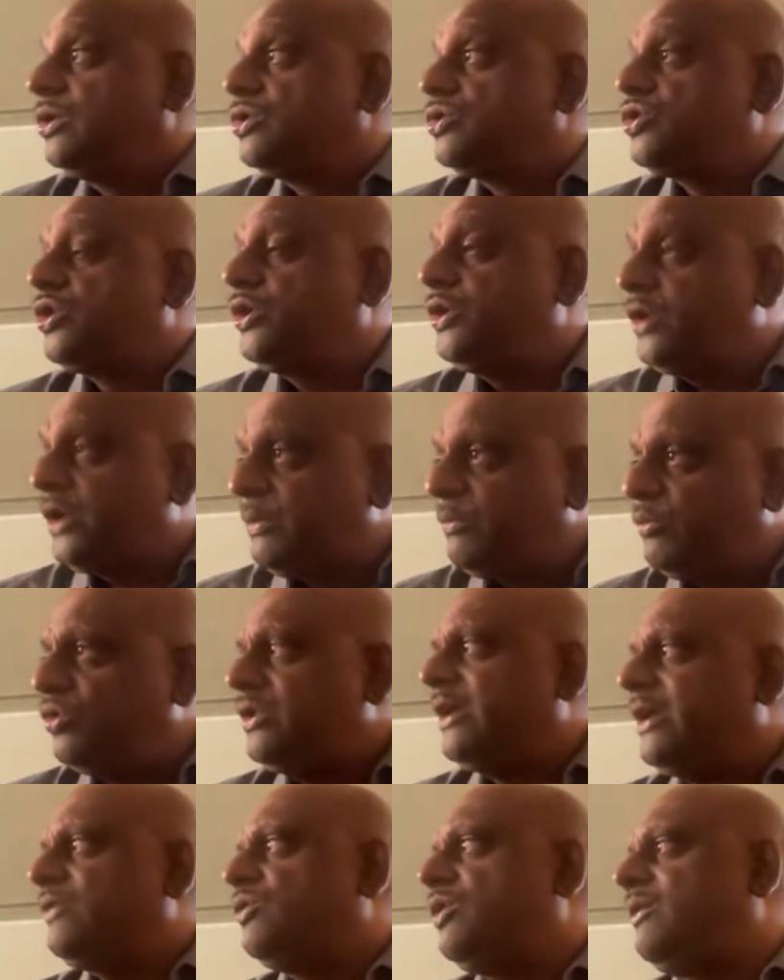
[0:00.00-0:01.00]
So you remove
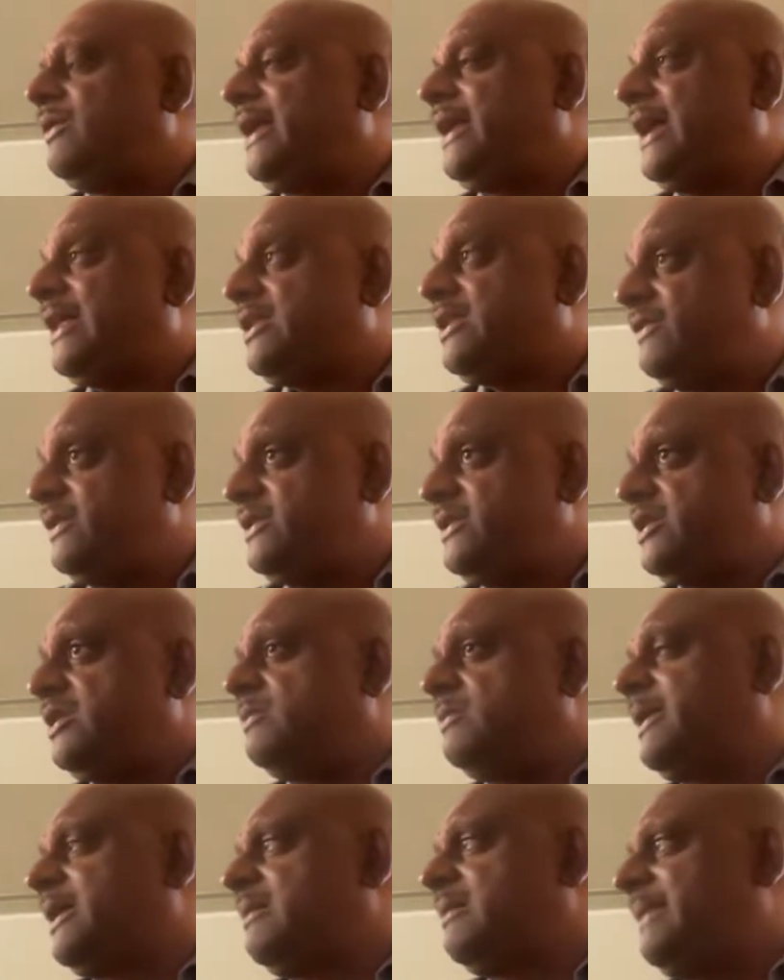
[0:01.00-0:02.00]
that ovary, otherwise it will
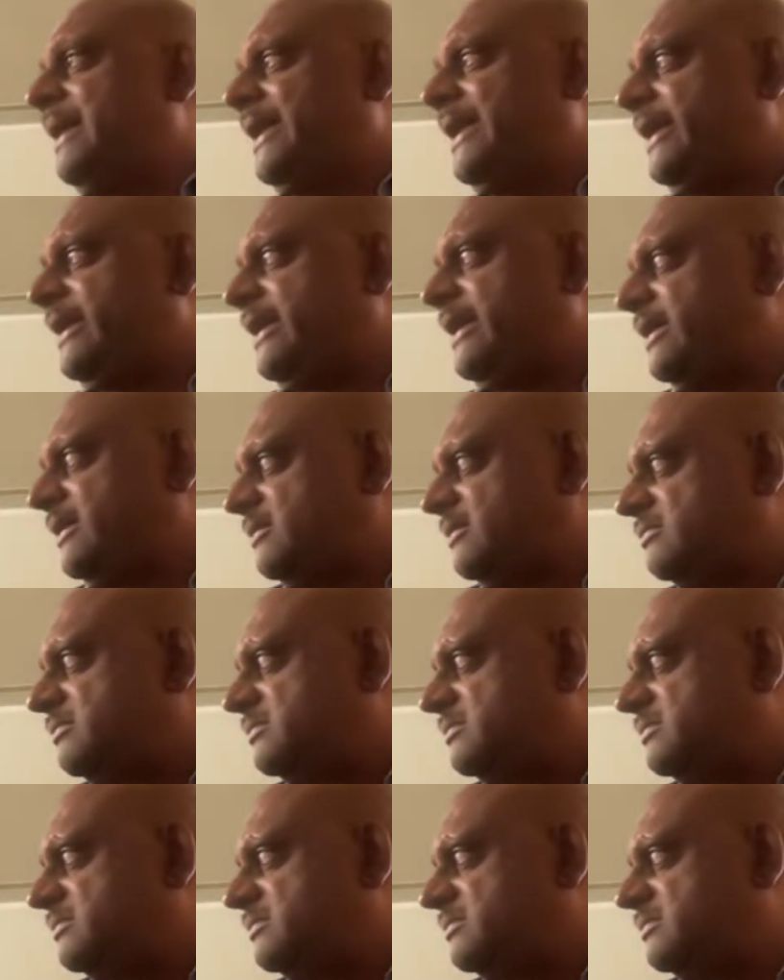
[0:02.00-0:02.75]
become malignant.